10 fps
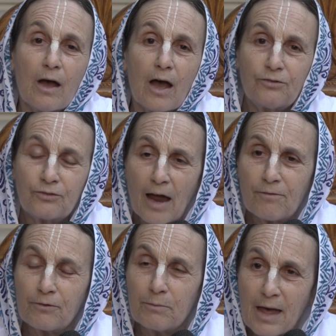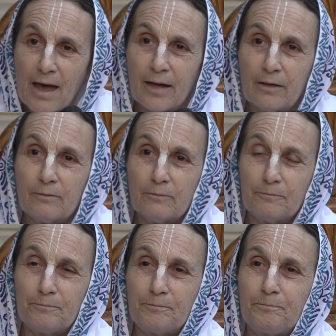Aside from
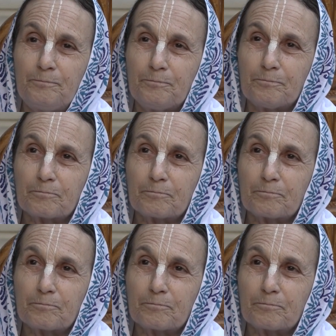that, when